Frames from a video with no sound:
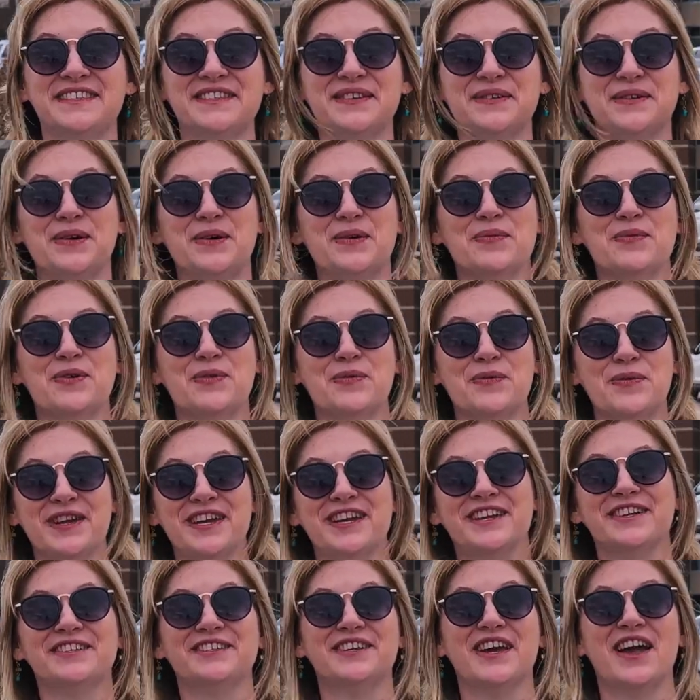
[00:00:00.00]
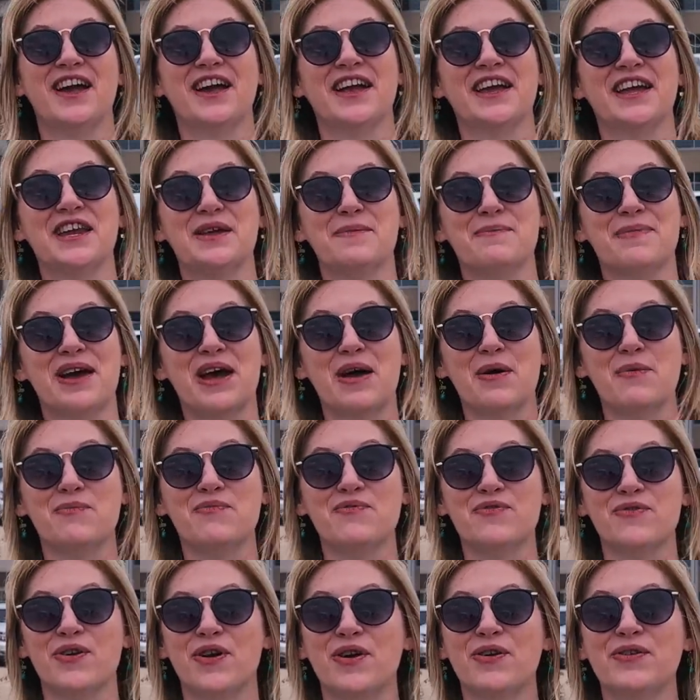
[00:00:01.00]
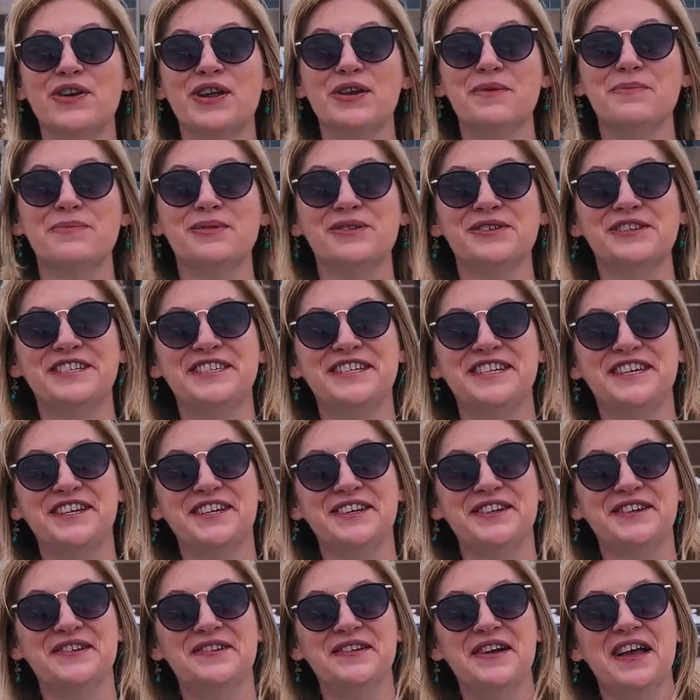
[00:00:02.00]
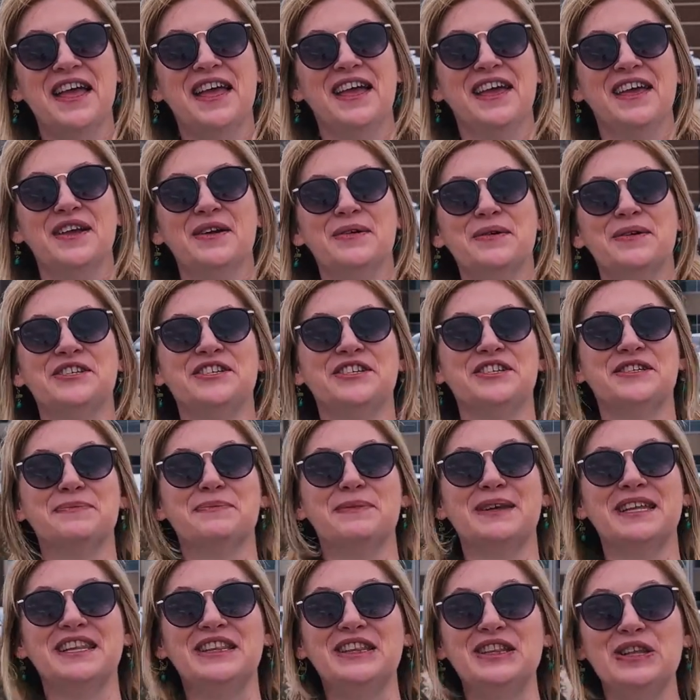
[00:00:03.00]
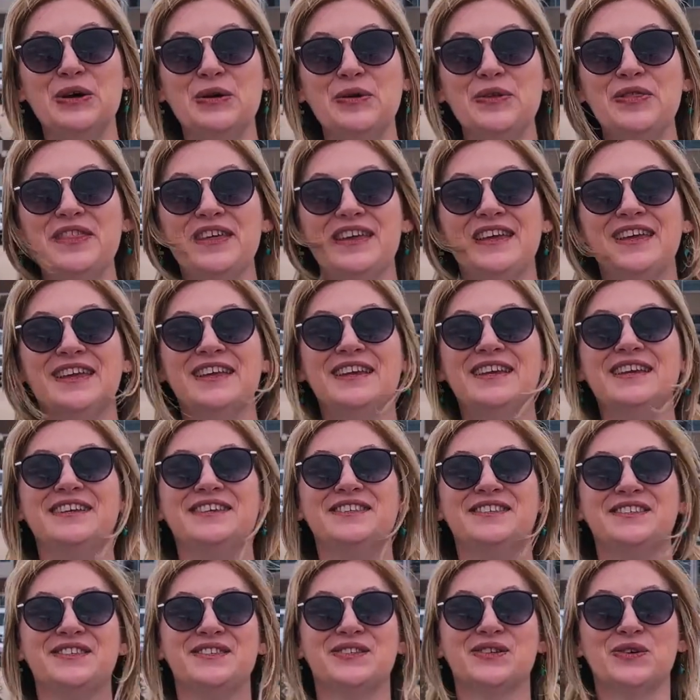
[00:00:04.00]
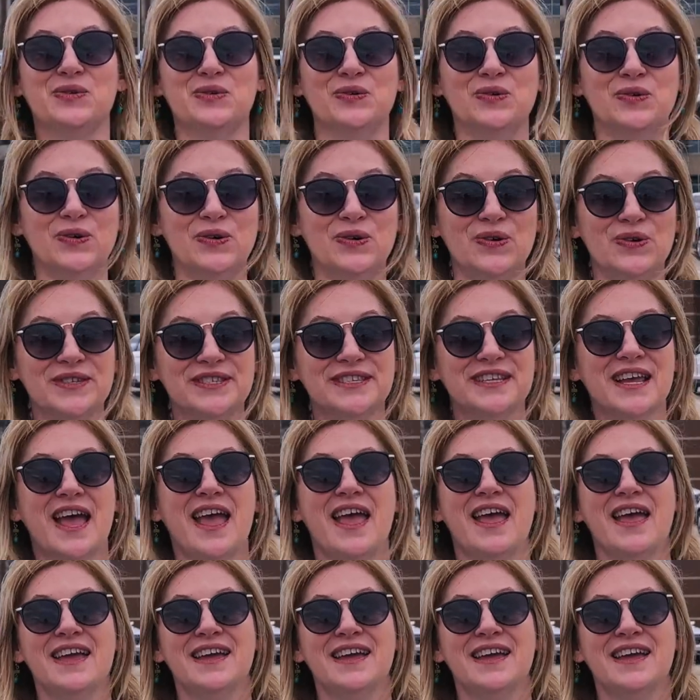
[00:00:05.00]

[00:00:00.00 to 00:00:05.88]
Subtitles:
School where we are talking about pro number 2, which is Midlothian schools.